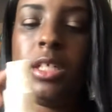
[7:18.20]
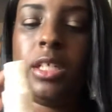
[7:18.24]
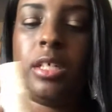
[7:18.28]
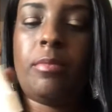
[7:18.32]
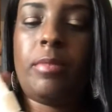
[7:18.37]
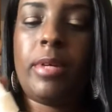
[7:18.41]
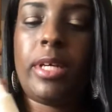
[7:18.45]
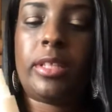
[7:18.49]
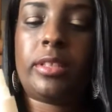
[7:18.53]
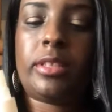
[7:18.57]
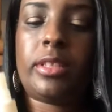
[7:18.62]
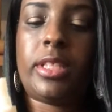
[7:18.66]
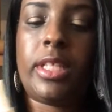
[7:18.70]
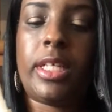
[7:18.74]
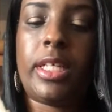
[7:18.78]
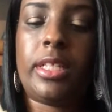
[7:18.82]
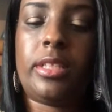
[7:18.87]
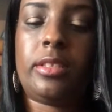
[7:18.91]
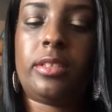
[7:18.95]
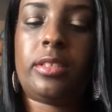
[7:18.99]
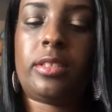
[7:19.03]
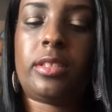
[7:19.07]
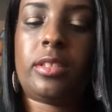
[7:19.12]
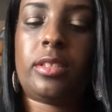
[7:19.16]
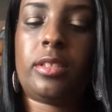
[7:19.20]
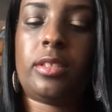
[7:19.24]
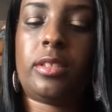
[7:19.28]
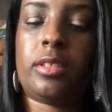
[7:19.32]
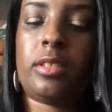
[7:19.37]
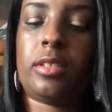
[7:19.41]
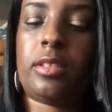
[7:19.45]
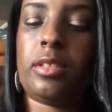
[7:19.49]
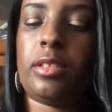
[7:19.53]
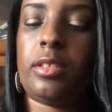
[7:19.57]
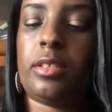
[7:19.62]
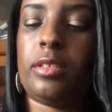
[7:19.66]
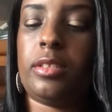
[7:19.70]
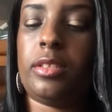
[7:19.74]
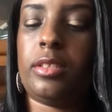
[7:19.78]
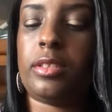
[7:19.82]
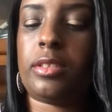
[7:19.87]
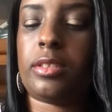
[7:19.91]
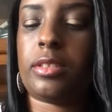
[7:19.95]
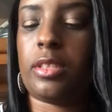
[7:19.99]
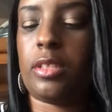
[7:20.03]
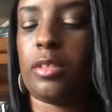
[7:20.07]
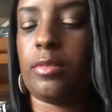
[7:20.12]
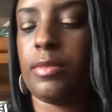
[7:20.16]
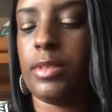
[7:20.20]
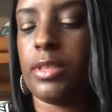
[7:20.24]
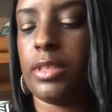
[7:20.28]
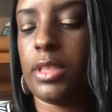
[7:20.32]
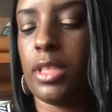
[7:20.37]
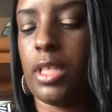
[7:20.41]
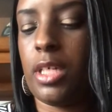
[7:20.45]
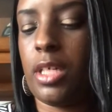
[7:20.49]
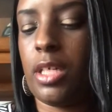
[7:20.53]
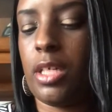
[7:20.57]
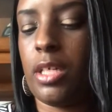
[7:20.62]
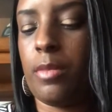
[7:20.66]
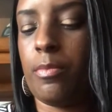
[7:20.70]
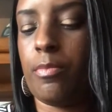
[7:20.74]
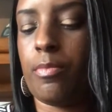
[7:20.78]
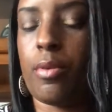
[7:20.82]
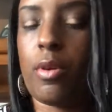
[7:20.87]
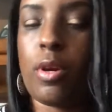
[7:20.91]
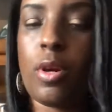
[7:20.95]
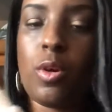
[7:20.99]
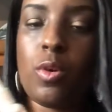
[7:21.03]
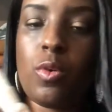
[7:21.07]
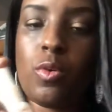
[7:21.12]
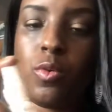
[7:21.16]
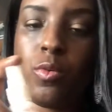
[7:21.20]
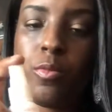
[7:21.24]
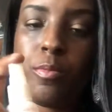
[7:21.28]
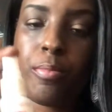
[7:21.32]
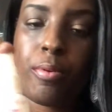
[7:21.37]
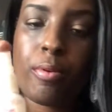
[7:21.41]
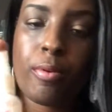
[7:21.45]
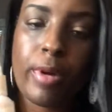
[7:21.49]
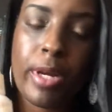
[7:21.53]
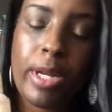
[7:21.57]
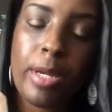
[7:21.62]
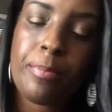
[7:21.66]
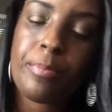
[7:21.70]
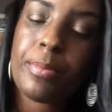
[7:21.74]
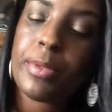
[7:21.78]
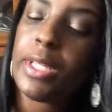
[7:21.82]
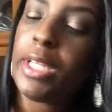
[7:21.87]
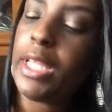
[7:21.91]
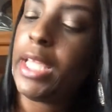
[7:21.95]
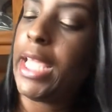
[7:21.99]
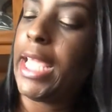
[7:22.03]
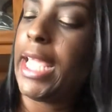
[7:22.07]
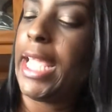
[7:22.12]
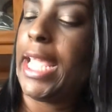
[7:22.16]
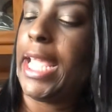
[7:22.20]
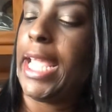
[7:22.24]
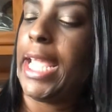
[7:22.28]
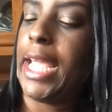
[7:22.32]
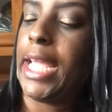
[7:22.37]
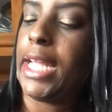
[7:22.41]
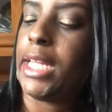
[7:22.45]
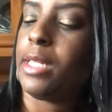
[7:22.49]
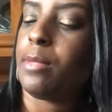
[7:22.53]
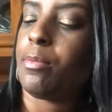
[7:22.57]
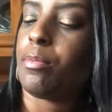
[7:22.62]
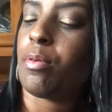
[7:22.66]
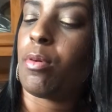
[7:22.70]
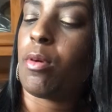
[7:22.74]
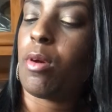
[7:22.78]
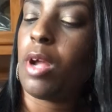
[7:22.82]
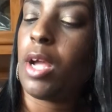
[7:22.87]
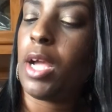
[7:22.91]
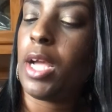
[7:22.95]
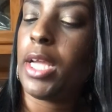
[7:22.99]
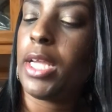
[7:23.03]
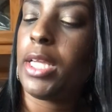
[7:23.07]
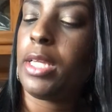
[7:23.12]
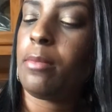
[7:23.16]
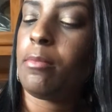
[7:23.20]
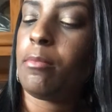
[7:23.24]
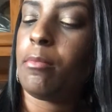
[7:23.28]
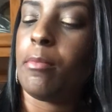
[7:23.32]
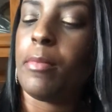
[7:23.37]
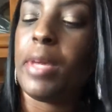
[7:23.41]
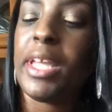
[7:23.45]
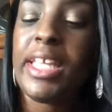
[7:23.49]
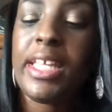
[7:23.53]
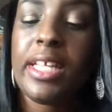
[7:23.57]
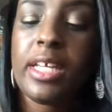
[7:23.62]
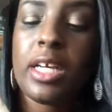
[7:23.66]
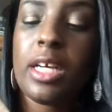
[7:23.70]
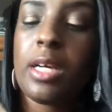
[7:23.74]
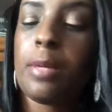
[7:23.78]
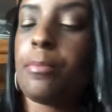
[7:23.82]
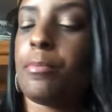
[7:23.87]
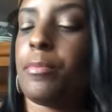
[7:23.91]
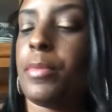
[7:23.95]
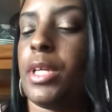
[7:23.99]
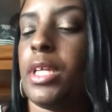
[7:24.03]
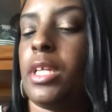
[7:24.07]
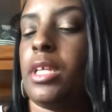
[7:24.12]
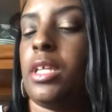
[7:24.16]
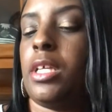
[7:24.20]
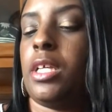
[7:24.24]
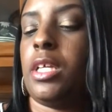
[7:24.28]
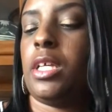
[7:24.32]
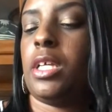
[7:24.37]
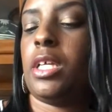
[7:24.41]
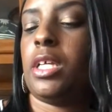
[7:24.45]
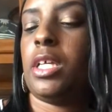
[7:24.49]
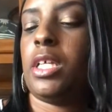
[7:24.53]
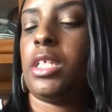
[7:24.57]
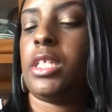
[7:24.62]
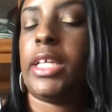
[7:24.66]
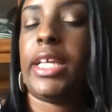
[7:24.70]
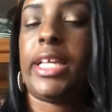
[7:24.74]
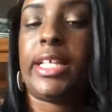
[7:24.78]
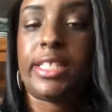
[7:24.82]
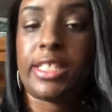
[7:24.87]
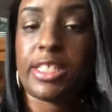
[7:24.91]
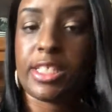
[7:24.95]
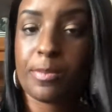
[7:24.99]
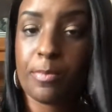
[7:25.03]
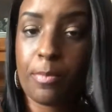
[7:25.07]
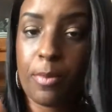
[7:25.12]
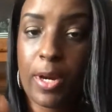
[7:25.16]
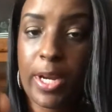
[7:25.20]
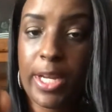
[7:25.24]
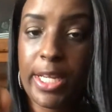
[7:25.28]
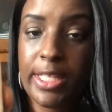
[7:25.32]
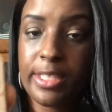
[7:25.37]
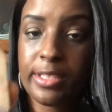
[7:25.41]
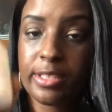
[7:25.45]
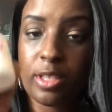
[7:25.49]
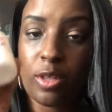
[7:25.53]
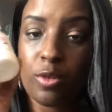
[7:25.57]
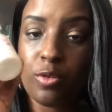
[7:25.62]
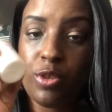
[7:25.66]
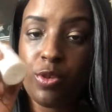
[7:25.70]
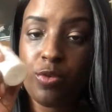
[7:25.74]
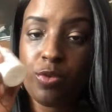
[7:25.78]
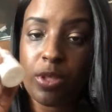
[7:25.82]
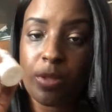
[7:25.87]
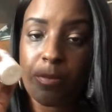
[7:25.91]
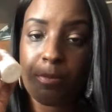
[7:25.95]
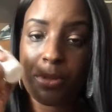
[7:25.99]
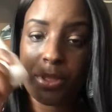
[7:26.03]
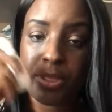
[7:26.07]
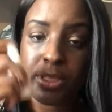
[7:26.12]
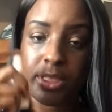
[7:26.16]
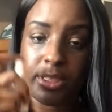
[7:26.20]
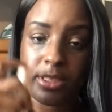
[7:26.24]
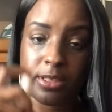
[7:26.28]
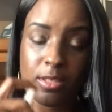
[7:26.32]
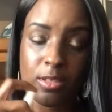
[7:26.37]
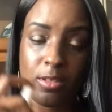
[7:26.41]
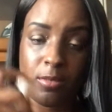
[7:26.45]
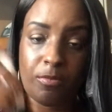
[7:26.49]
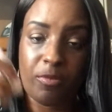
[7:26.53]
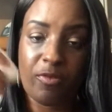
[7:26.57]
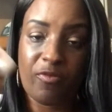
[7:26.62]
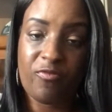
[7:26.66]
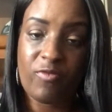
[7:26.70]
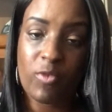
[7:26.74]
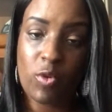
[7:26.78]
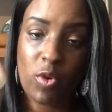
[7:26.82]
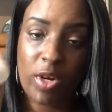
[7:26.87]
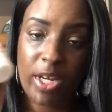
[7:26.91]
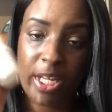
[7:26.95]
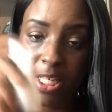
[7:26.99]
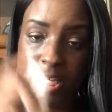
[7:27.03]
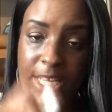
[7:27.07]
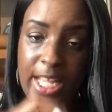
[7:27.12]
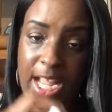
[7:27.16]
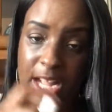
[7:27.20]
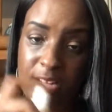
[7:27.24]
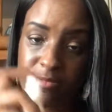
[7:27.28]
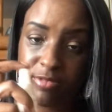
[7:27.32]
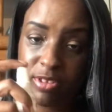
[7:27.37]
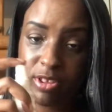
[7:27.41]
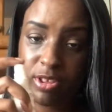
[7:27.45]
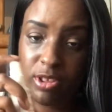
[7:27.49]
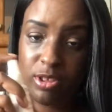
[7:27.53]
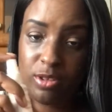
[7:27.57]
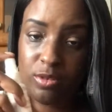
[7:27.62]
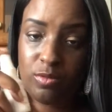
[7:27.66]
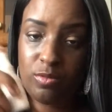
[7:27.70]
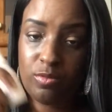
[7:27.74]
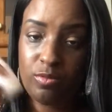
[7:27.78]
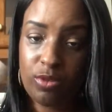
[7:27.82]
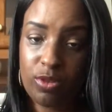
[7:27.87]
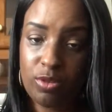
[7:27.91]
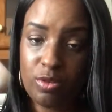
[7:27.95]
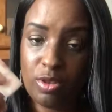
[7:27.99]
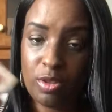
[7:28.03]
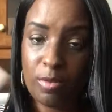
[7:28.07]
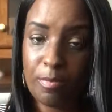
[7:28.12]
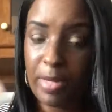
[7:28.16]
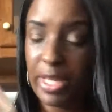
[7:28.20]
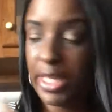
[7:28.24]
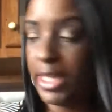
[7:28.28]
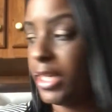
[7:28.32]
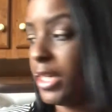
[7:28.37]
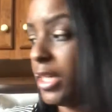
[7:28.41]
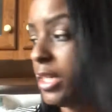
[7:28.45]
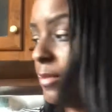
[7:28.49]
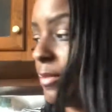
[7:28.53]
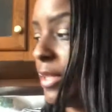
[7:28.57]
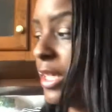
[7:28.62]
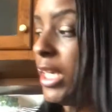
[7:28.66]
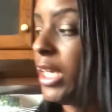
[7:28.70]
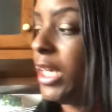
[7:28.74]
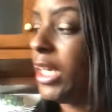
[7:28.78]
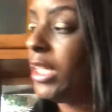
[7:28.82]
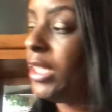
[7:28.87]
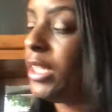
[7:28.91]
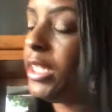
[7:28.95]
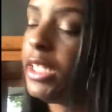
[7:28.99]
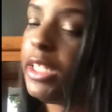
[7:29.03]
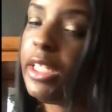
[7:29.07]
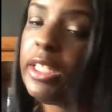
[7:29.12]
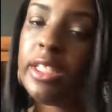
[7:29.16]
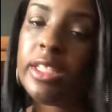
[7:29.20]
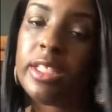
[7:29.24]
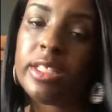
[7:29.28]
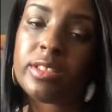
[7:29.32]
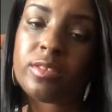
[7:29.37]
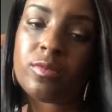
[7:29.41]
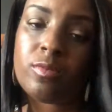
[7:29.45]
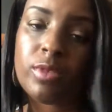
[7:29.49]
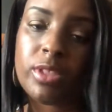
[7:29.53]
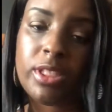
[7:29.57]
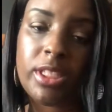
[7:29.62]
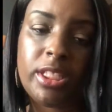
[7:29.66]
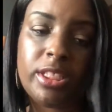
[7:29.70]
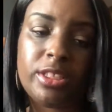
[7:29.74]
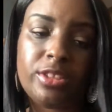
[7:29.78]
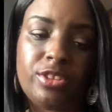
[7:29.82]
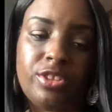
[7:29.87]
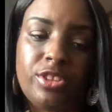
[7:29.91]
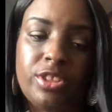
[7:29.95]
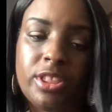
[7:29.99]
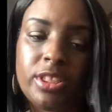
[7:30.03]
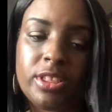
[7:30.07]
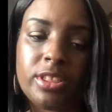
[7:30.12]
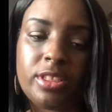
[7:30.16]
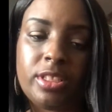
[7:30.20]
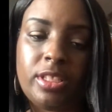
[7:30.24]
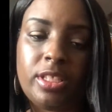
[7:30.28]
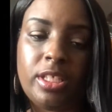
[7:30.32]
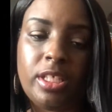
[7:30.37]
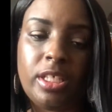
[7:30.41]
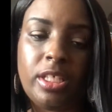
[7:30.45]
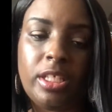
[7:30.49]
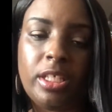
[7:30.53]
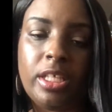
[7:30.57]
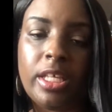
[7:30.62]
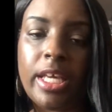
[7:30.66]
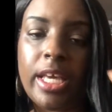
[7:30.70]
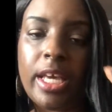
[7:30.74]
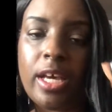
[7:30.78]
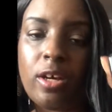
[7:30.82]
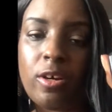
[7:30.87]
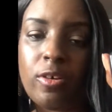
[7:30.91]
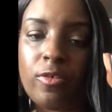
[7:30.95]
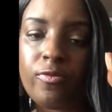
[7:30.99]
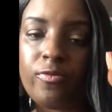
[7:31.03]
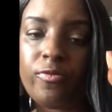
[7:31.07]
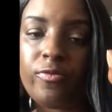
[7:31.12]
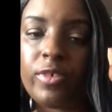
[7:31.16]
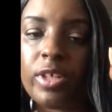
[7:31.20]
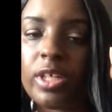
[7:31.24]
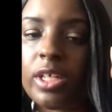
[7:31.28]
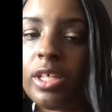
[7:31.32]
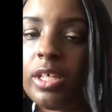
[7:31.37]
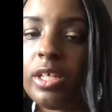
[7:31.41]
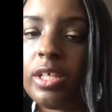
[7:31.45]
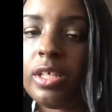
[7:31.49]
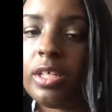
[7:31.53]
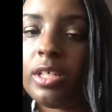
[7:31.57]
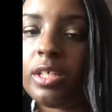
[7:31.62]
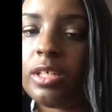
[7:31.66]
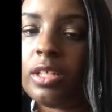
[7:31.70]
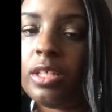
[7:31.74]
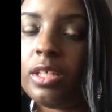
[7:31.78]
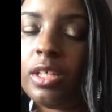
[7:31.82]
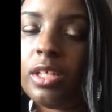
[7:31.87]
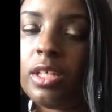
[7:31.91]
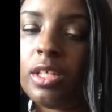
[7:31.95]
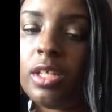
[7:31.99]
about that disturbance. Pro Prep and Prime Makeup and Spray, so you can put this on before and after you do your makeup. Then this one is just the e.l.f.